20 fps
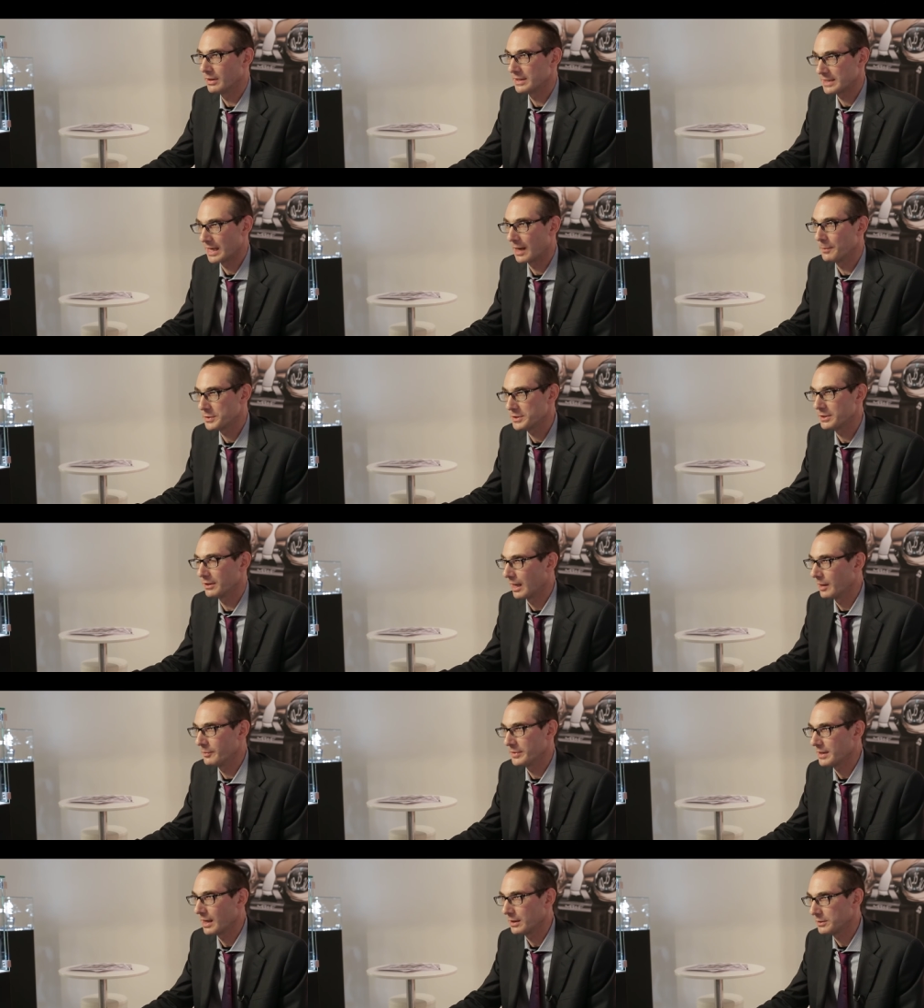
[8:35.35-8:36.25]

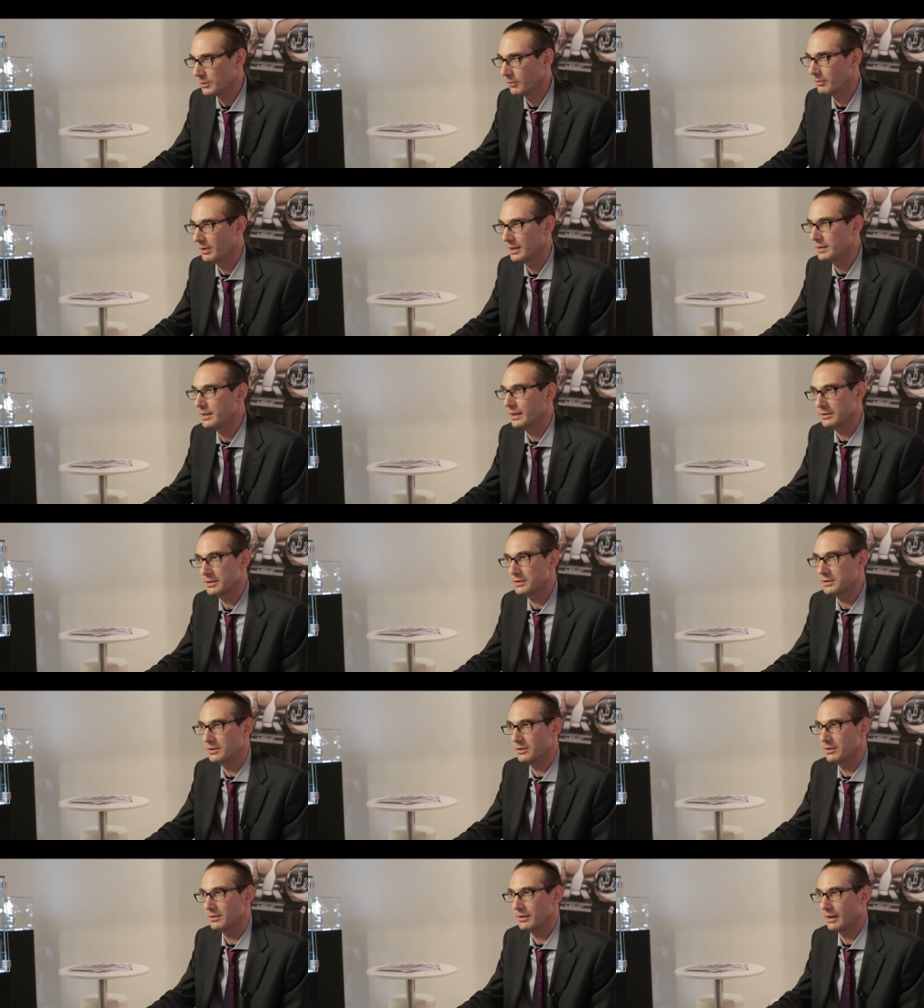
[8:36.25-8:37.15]
I'm totally addicted
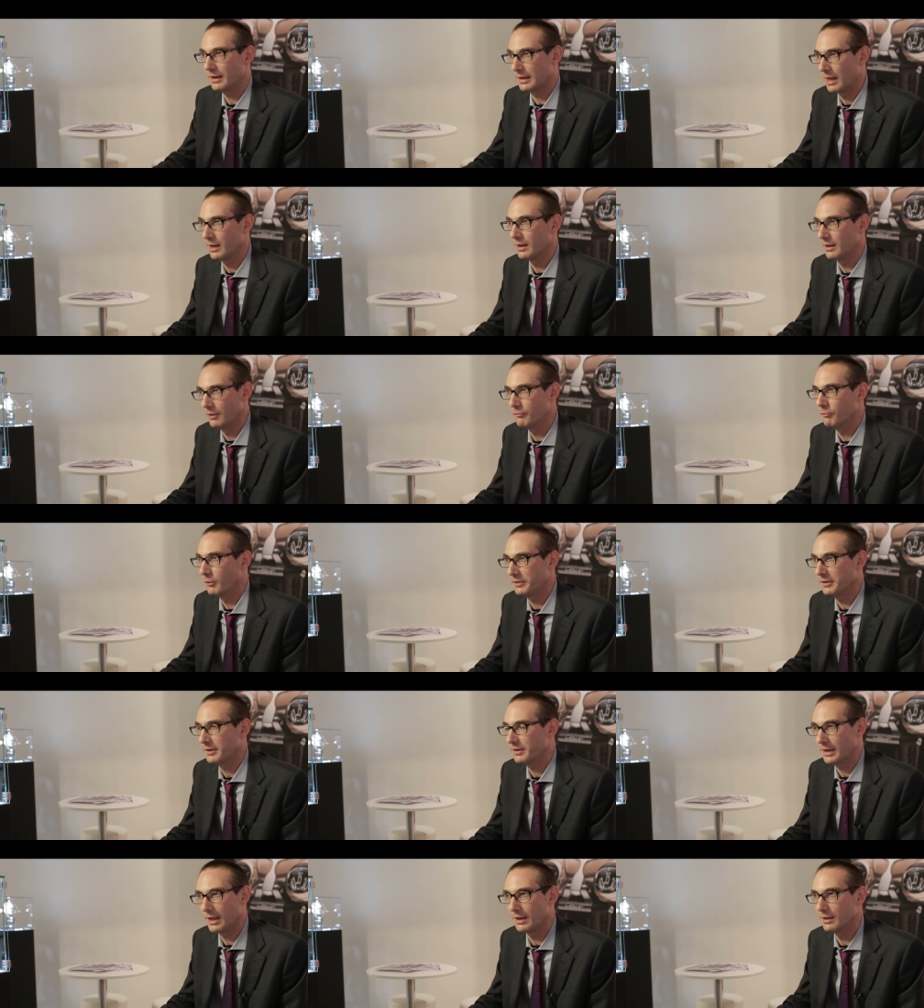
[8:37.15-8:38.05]
to it. I can't live with
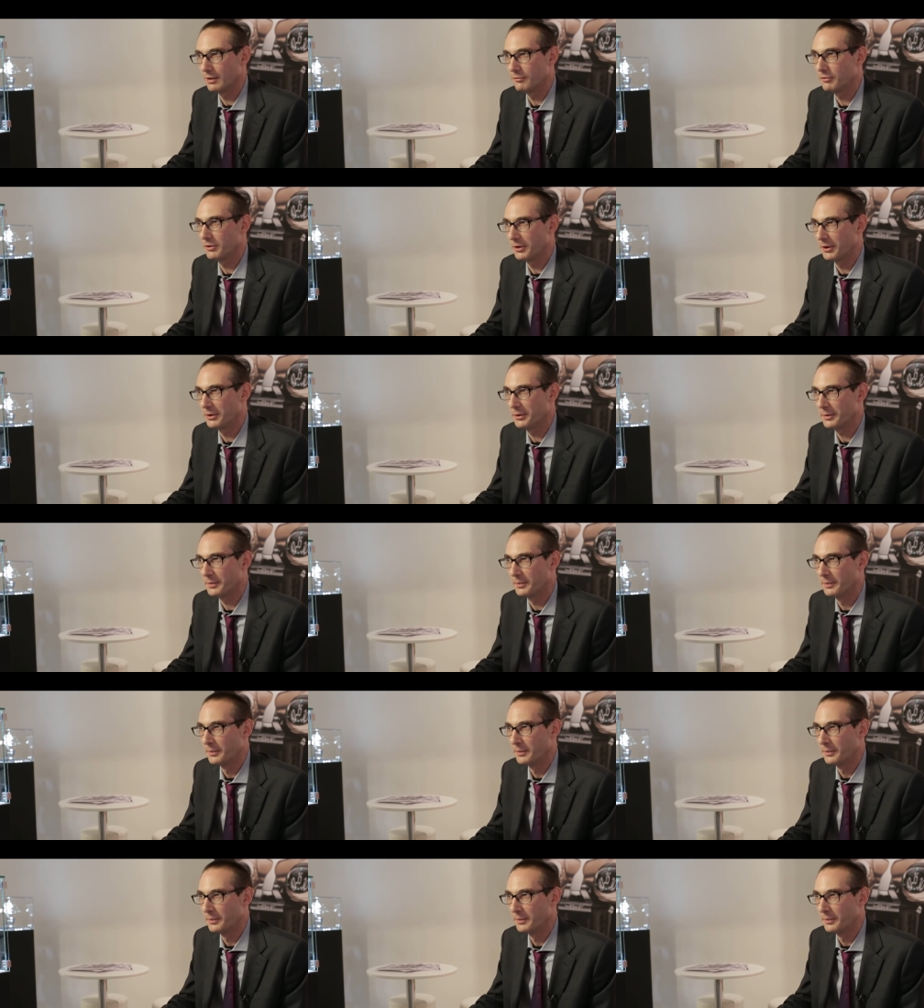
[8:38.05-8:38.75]
it, can't live without it.